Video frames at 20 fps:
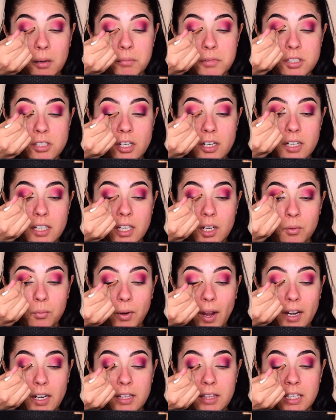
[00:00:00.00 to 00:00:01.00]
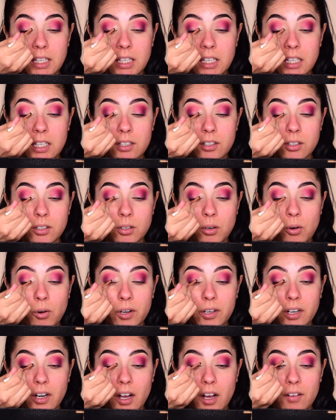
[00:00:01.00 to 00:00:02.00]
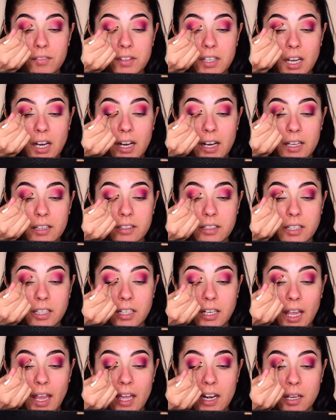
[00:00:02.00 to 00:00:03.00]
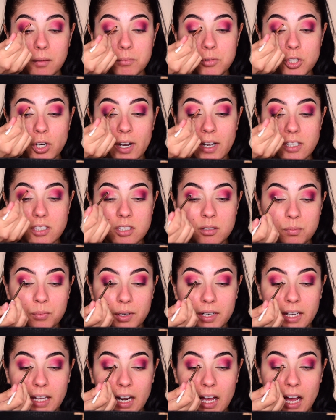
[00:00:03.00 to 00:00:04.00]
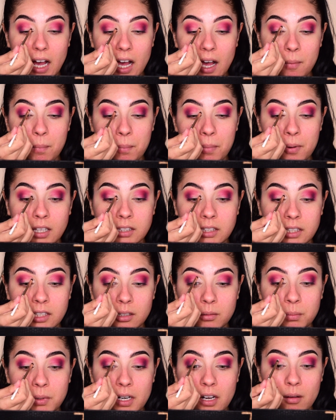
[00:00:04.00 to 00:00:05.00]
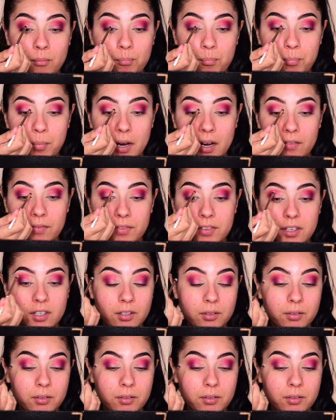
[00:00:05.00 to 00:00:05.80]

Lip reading: I'm starting it right in the inner corner of the eyelid, and I'm trying to bring it up a little bit above the